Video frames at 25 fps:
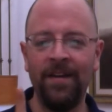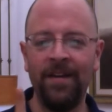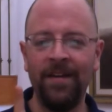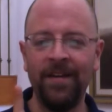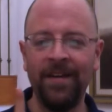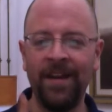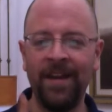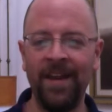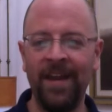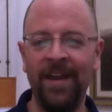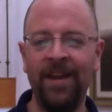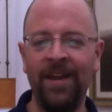
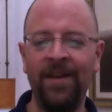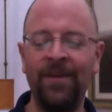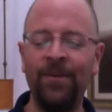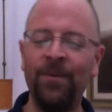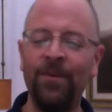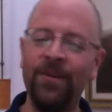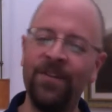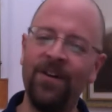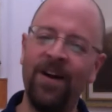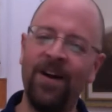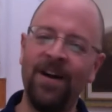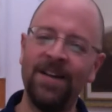kid
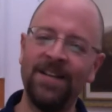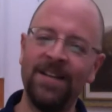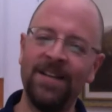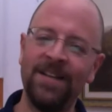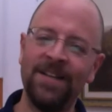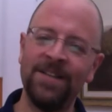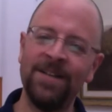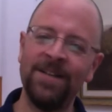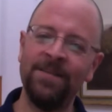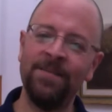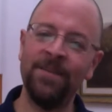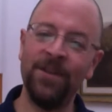with
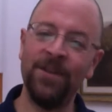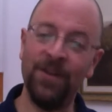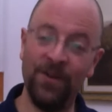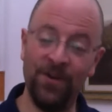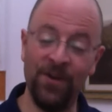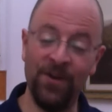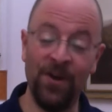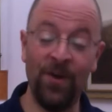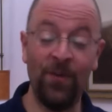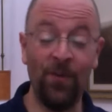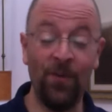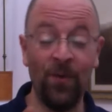autism, you
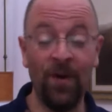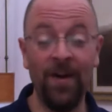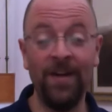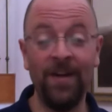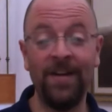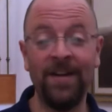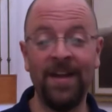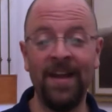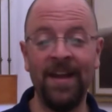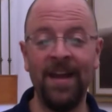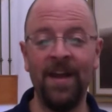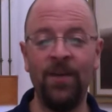know one
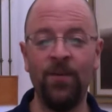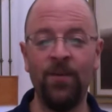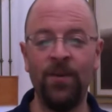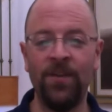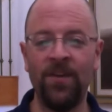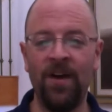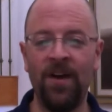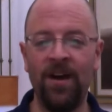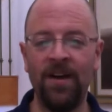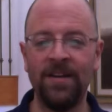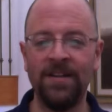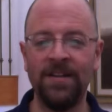kid with
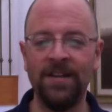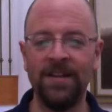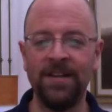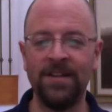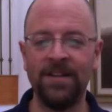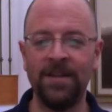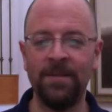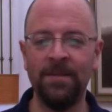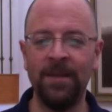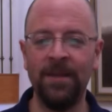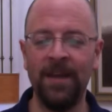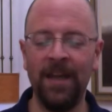
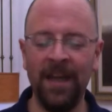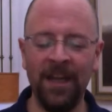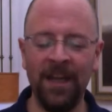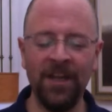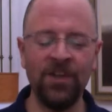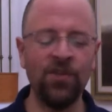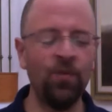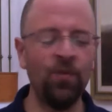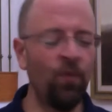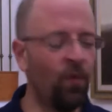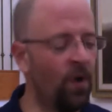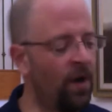autism.
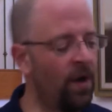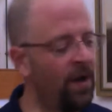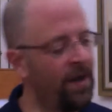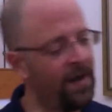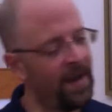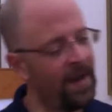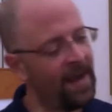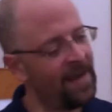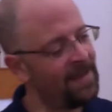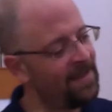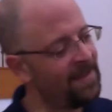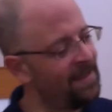Each one
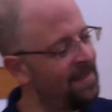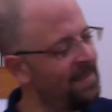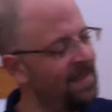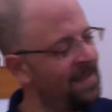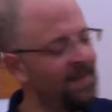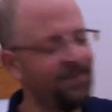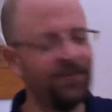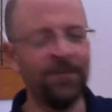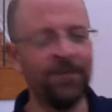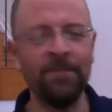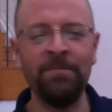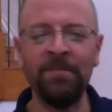has a
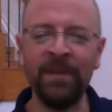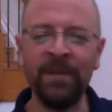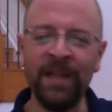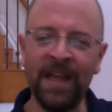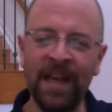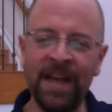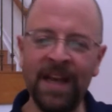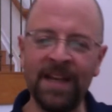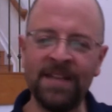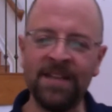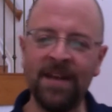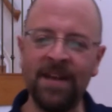different
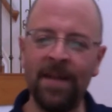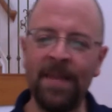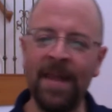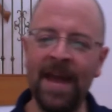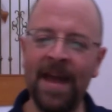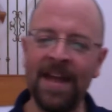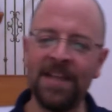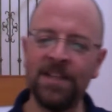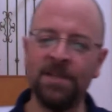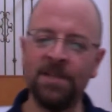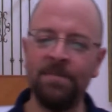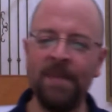place on
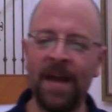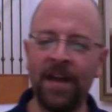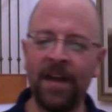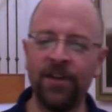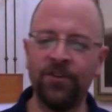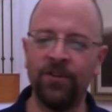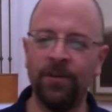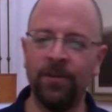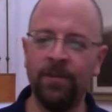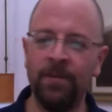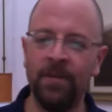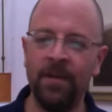that
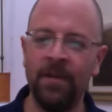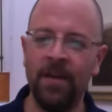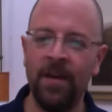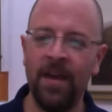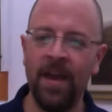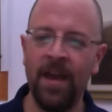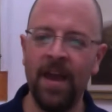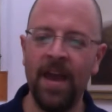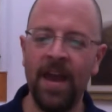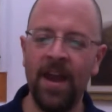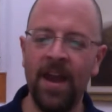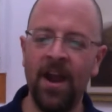spectrum.
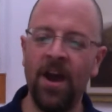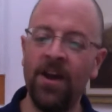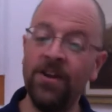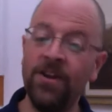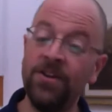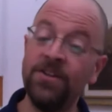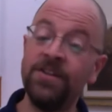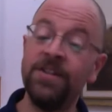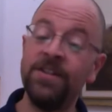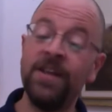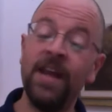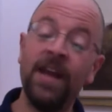And
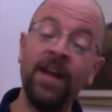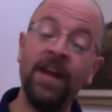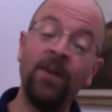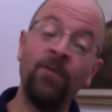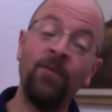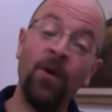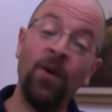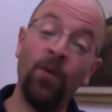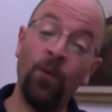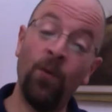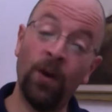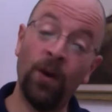understanding
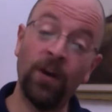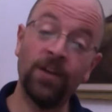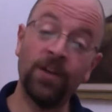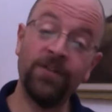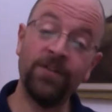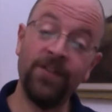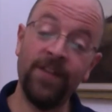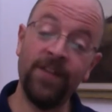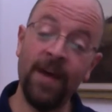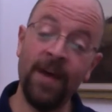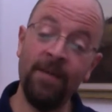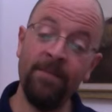what works
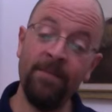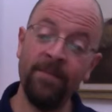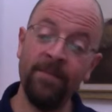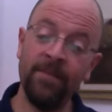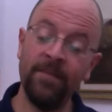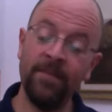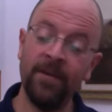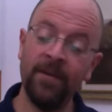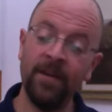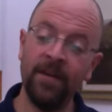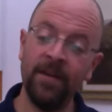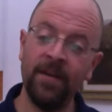for them
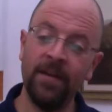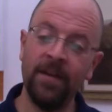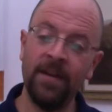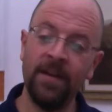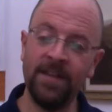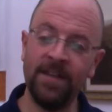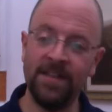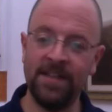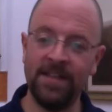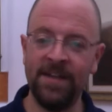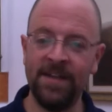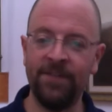
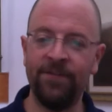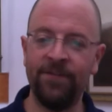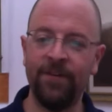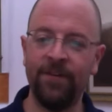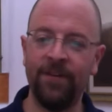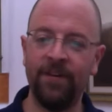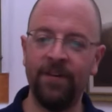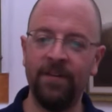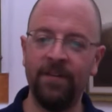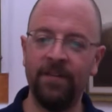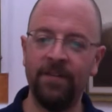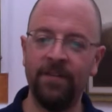is different
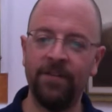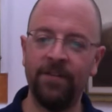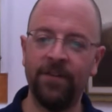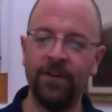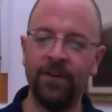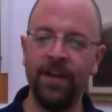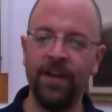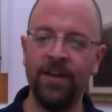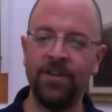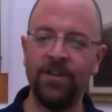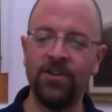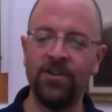for
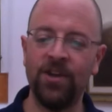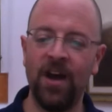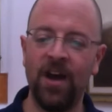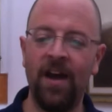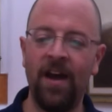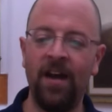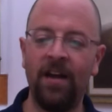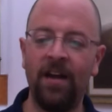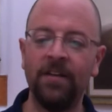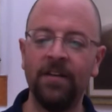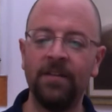each child.